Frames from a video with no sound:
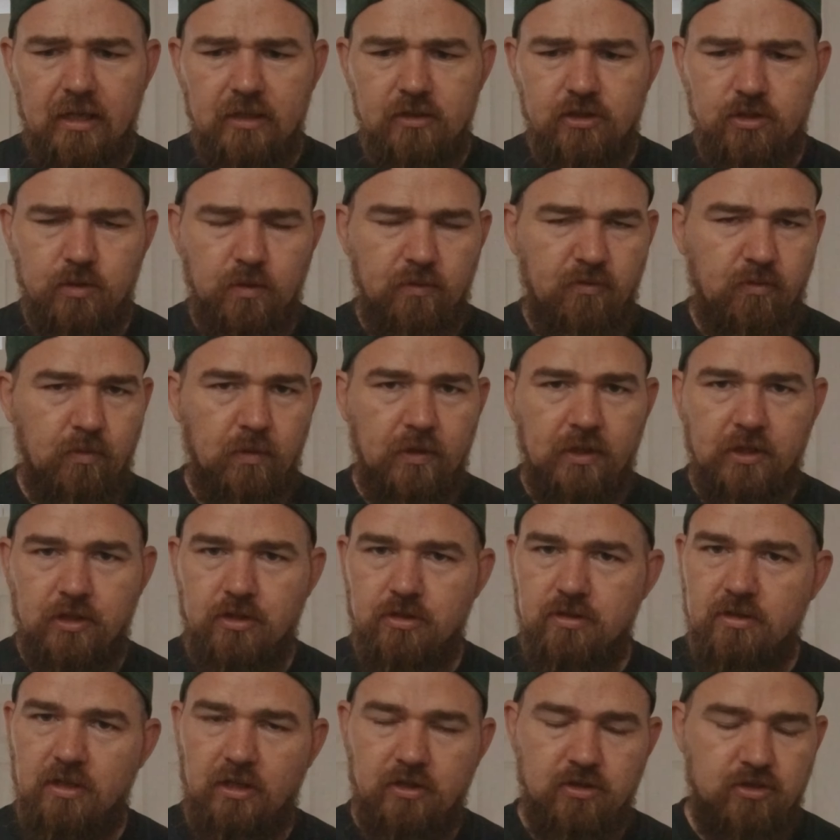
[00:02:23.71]
so if you want
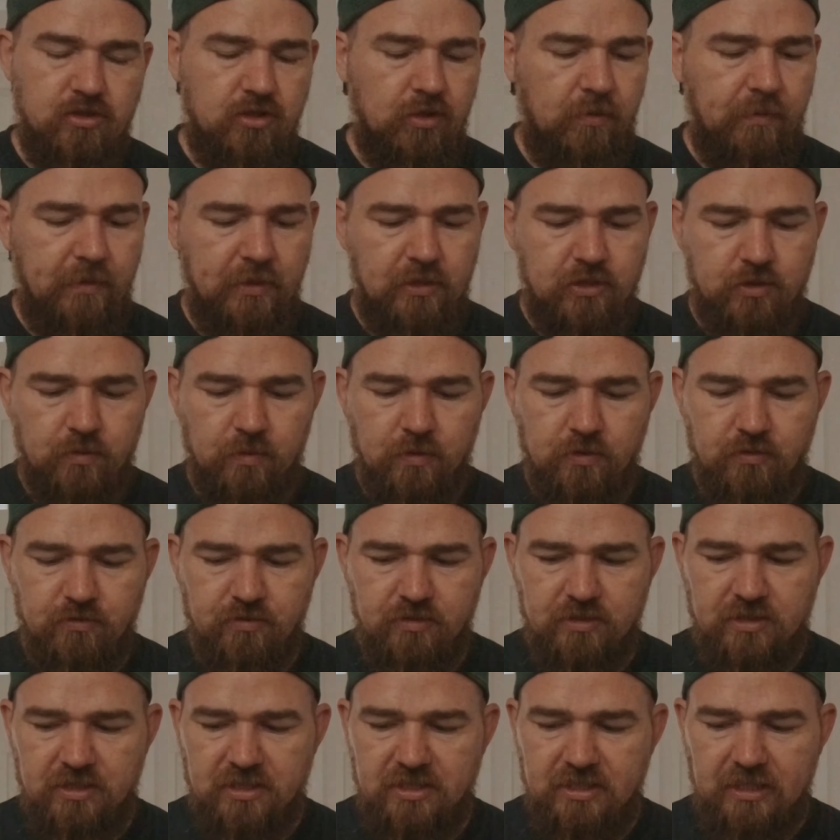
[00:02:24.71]
a Sony
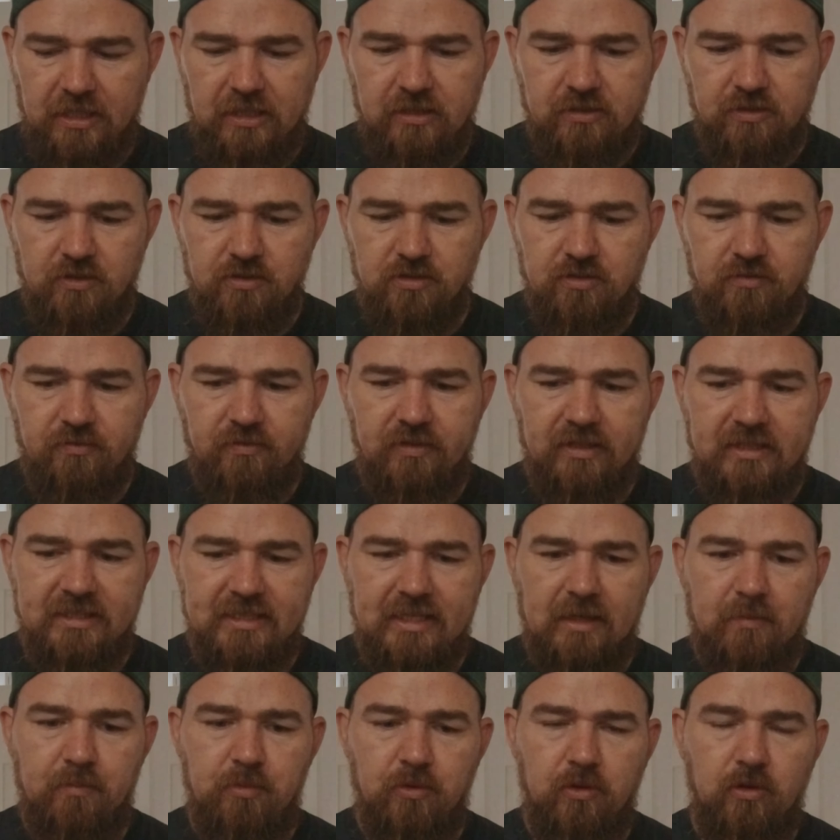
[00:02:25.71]
200 to 600, for
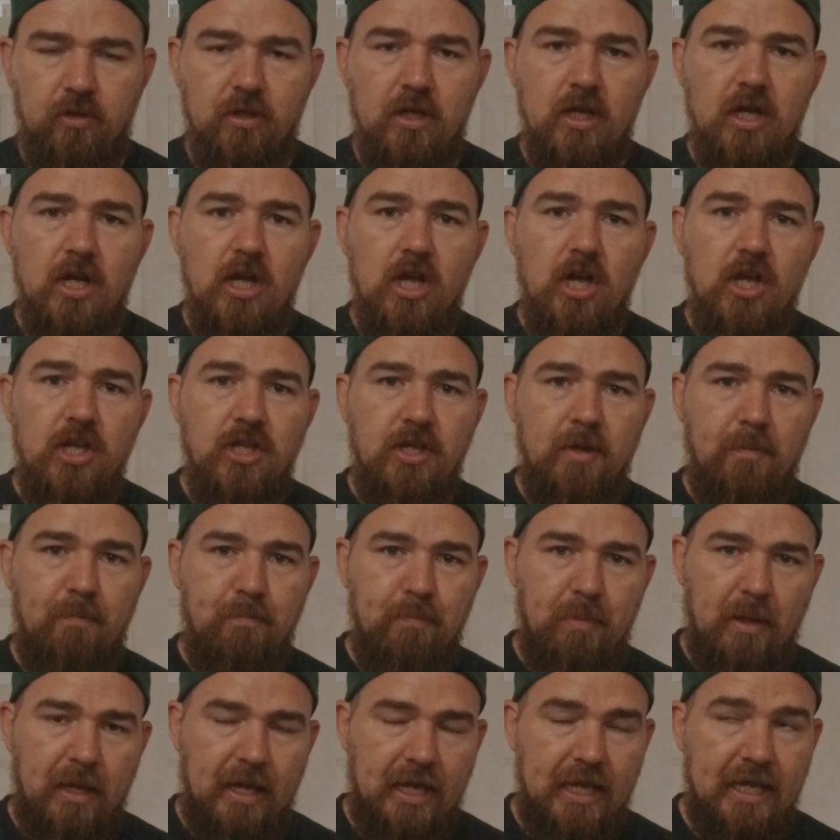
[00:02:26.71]
example,
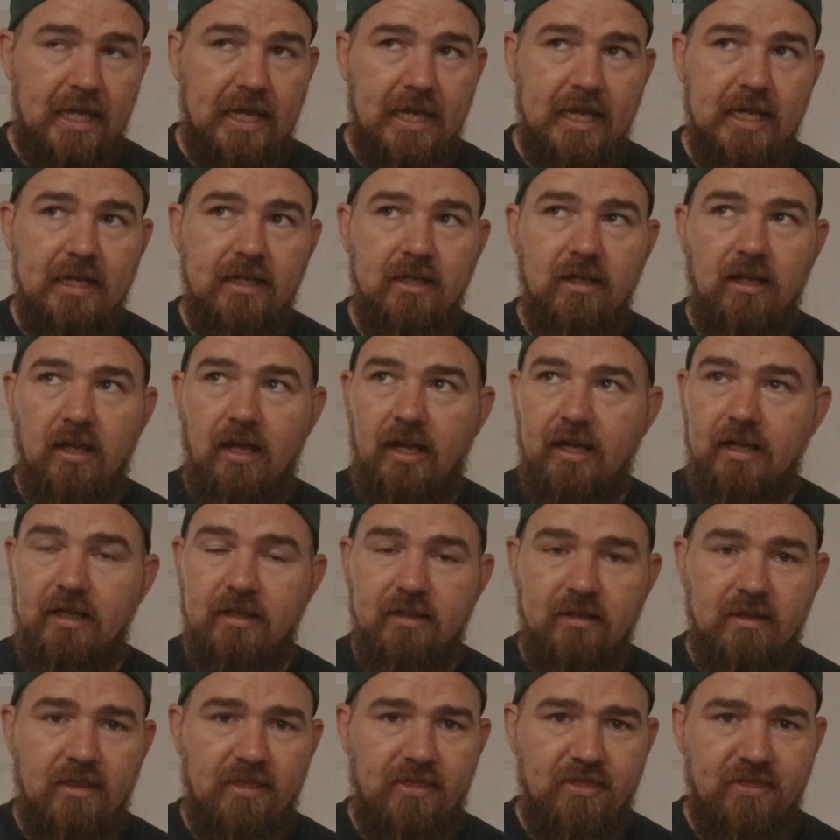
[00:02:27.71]
you're paying
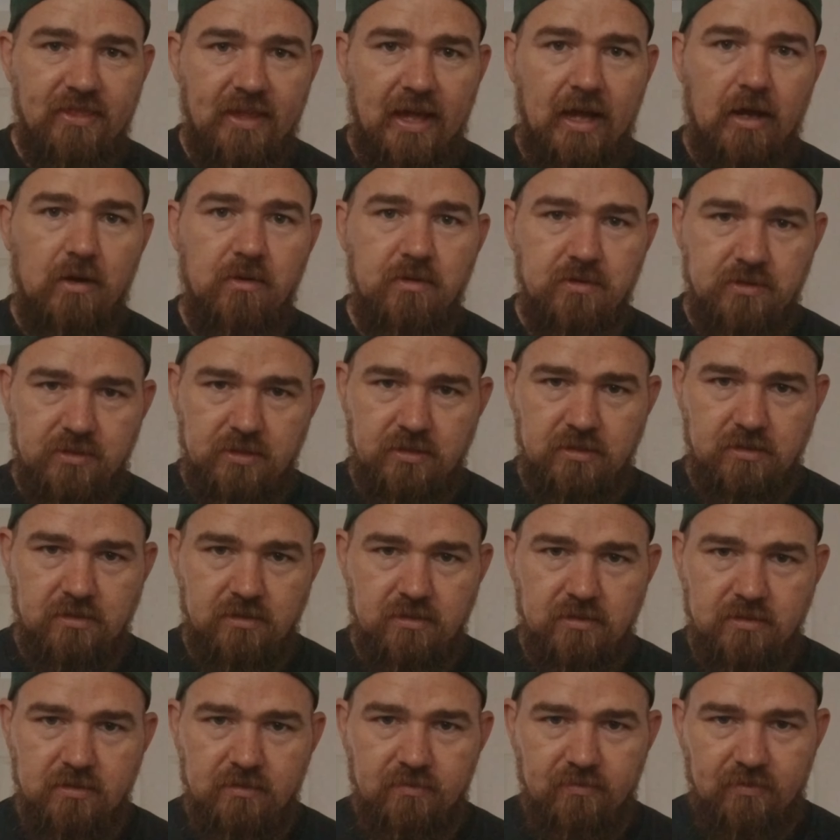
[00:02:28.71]
like
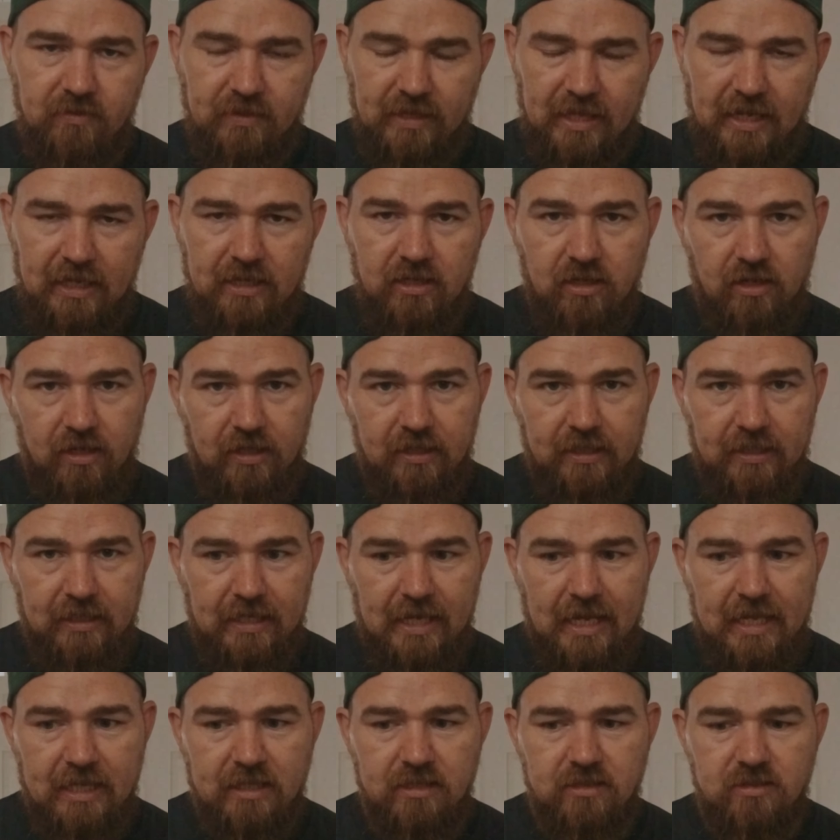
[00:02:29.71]
thousands for that kind of
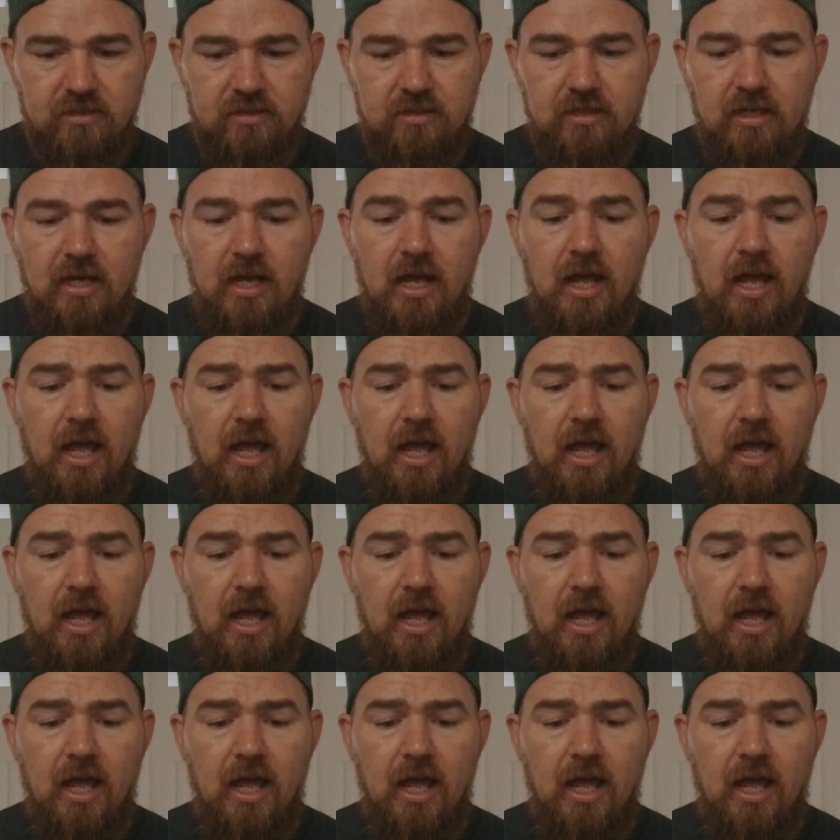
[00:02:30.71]
lens.